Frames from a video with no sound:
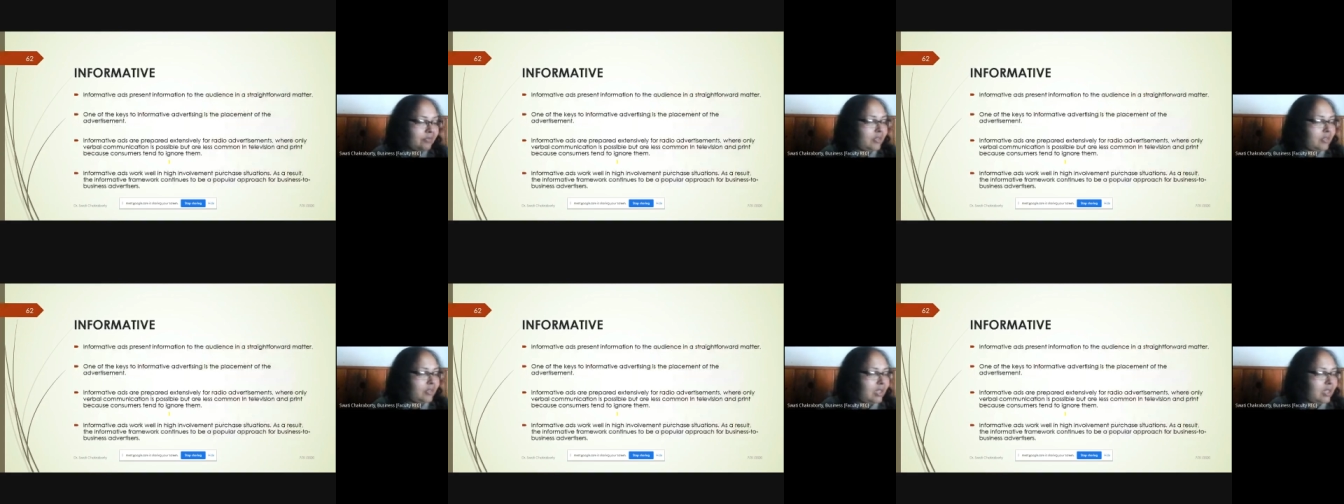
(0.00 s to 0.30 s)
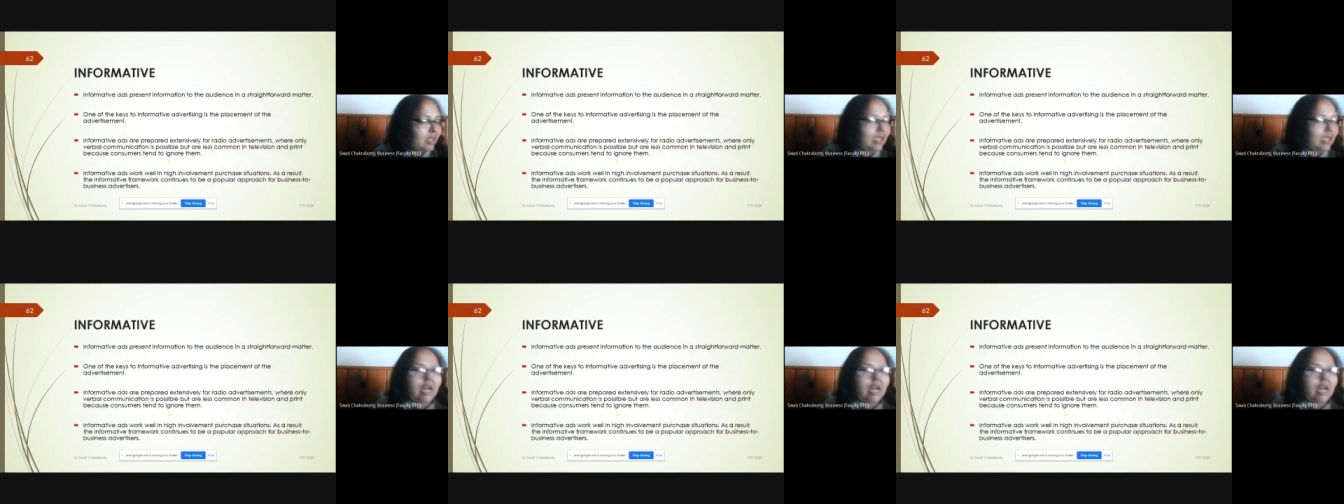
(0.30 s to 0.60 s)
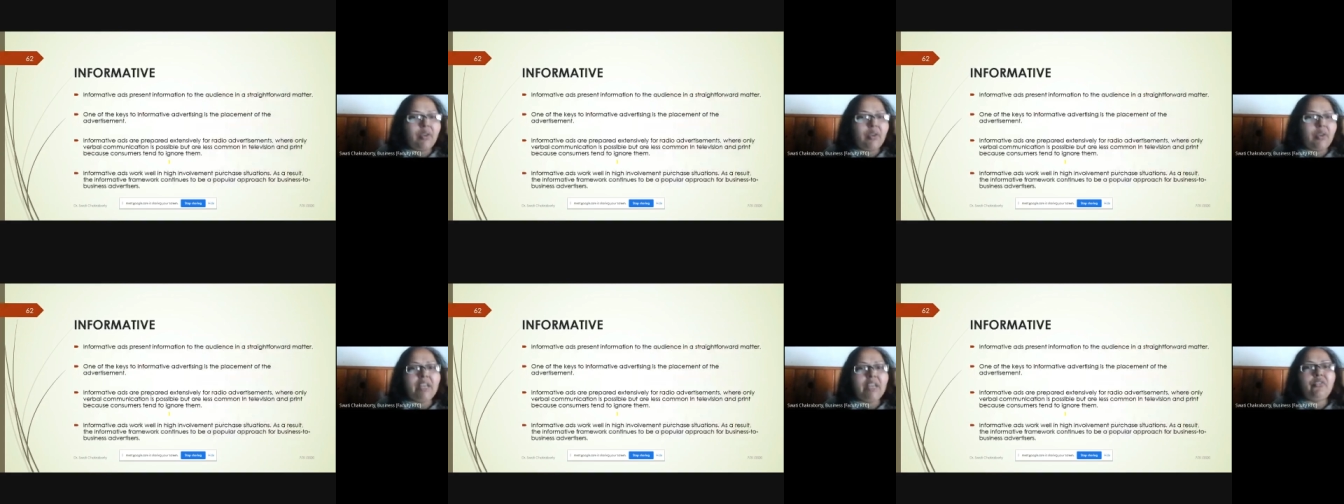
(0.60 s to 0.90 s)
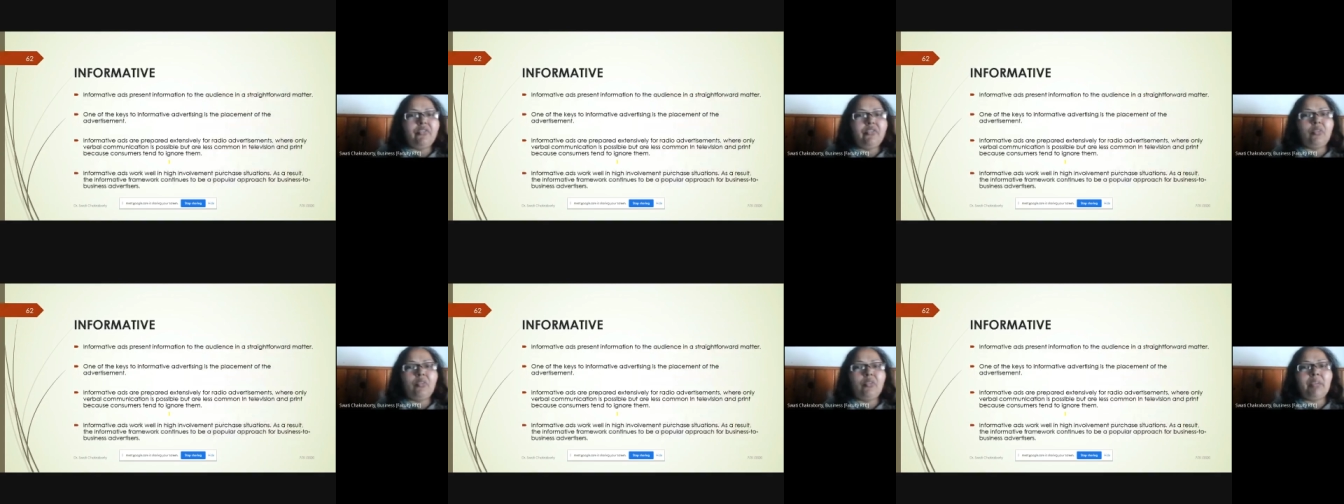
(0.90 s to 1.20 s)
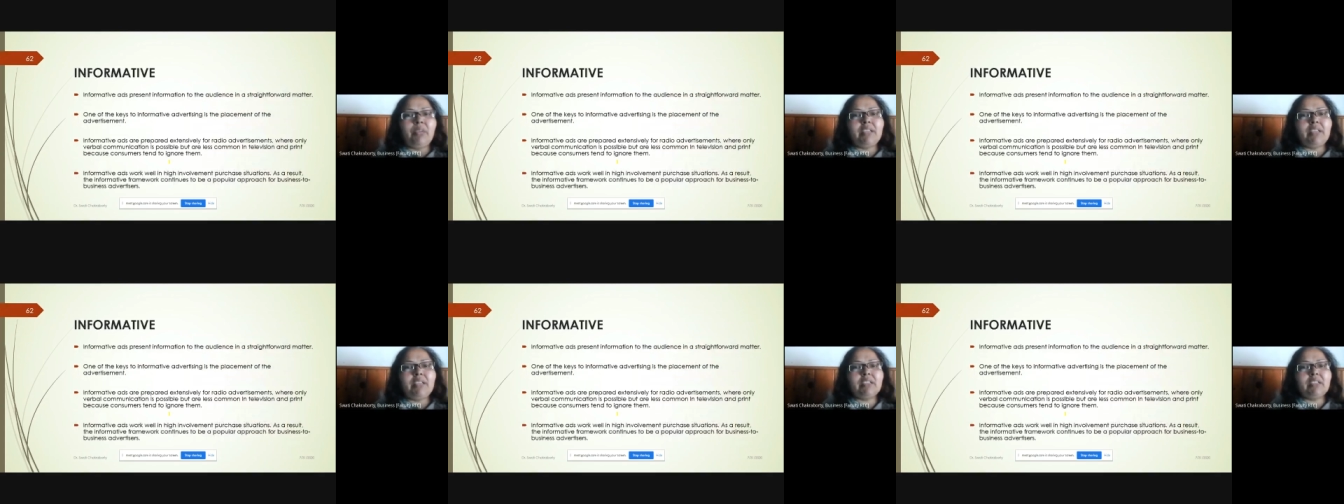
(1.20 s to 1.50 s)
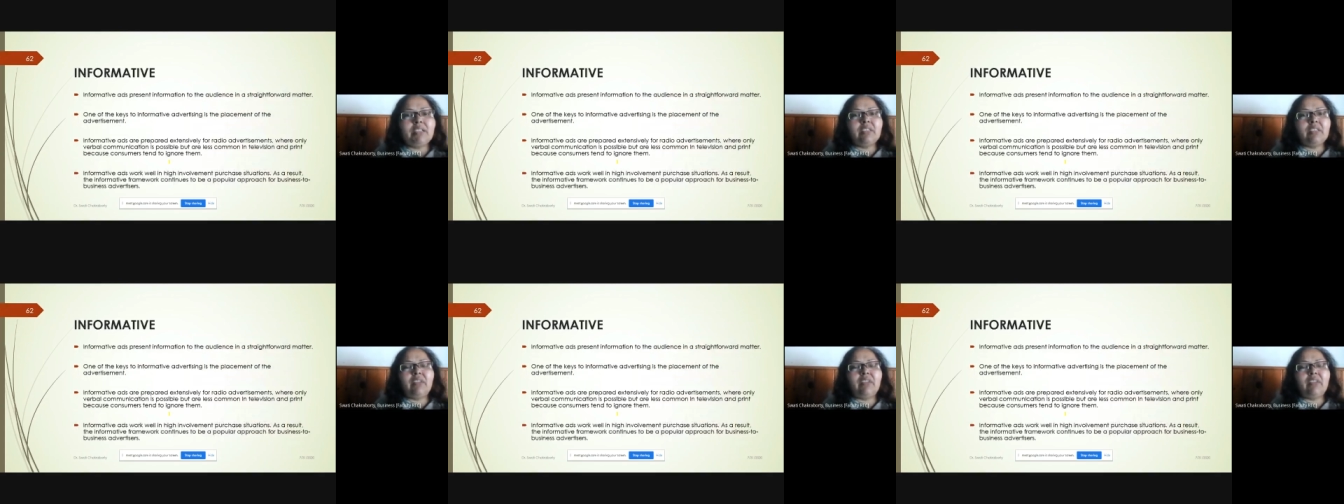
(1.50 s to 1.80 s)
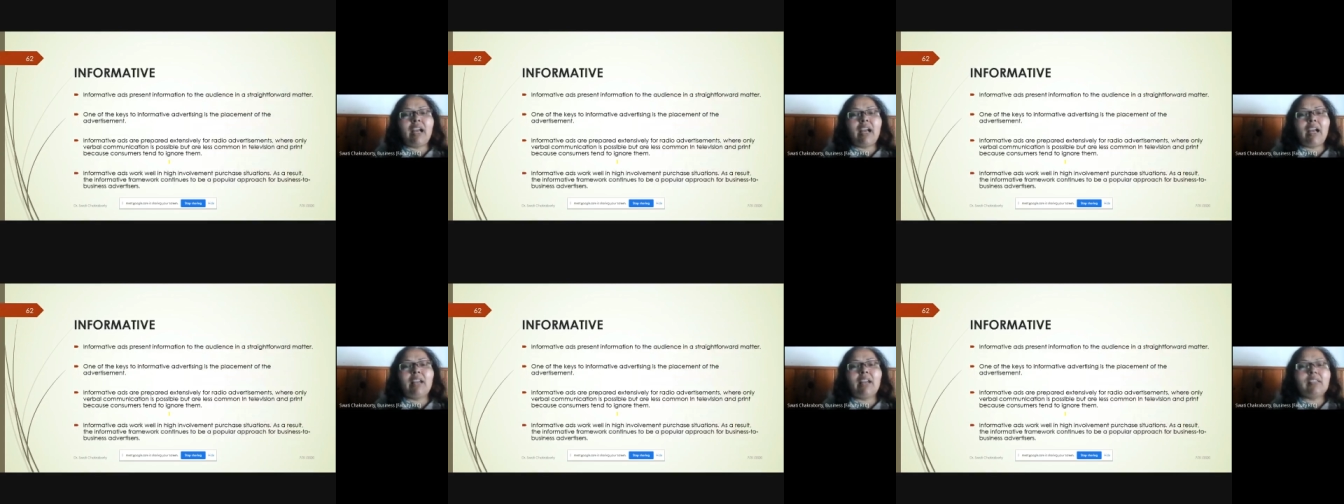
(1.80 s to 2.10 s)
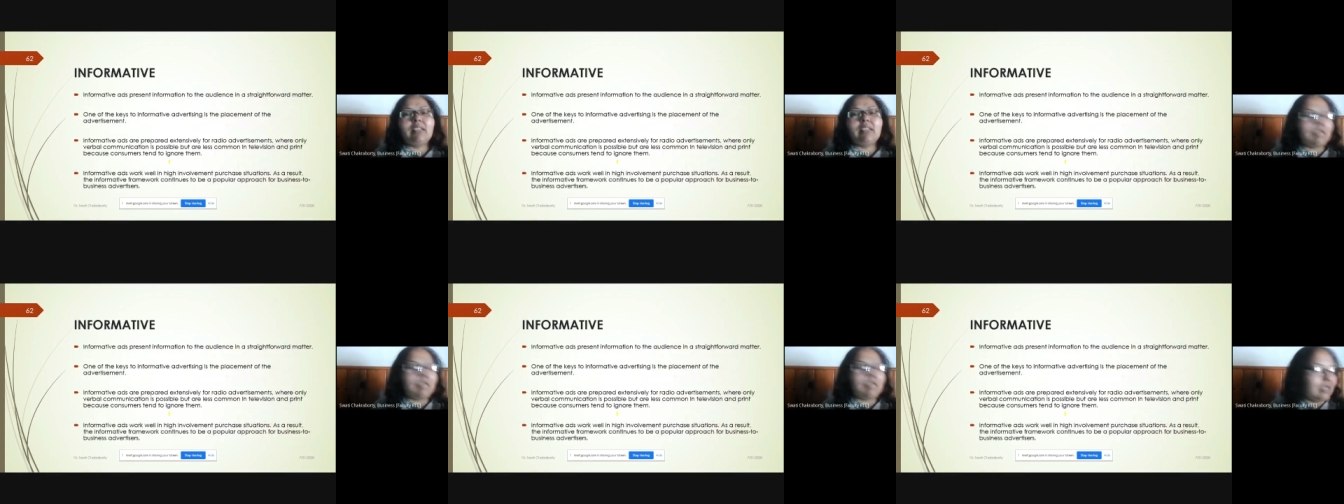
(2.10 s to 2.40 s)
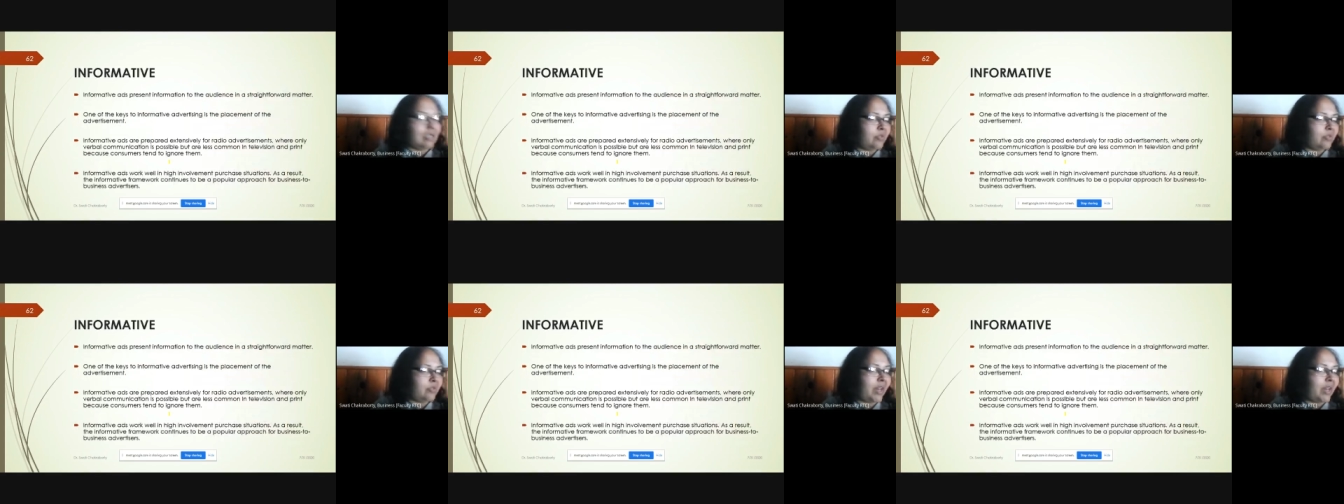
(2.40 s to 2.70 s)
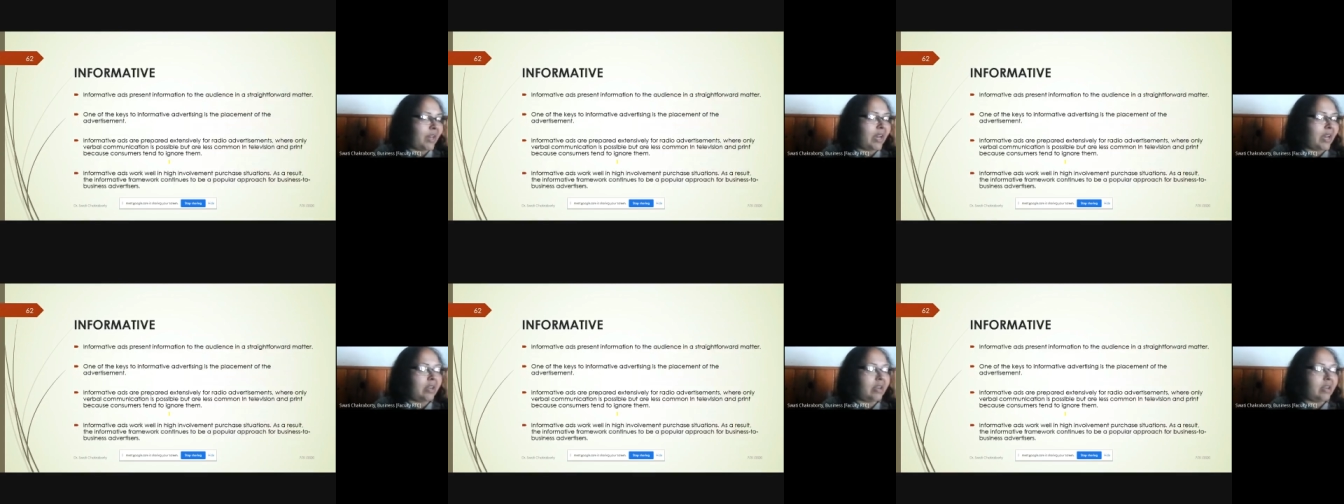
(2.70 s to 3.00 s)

Now, informative ads is where